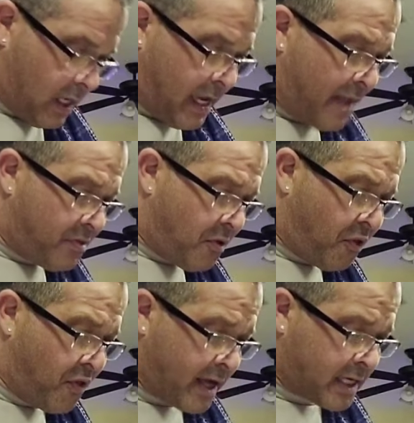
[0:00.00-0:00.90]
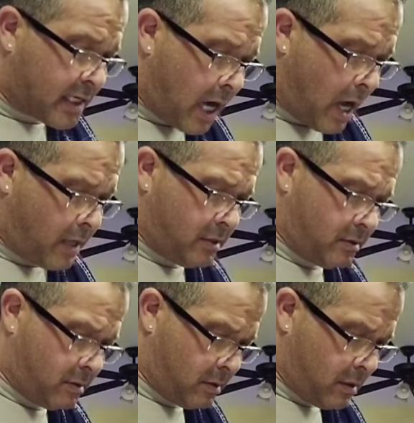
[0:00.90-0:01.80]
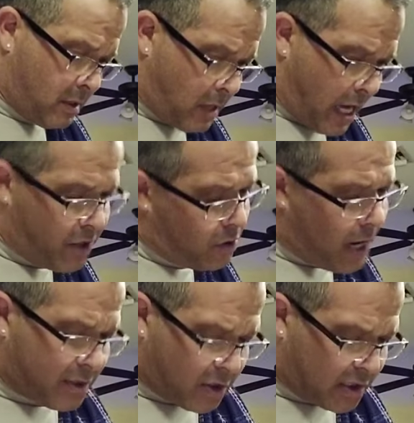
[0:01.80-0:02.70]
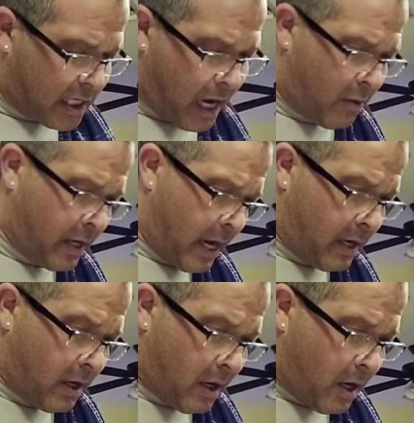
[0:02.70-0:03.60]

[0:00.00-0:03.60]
get the thick cut, and you guys will see that when I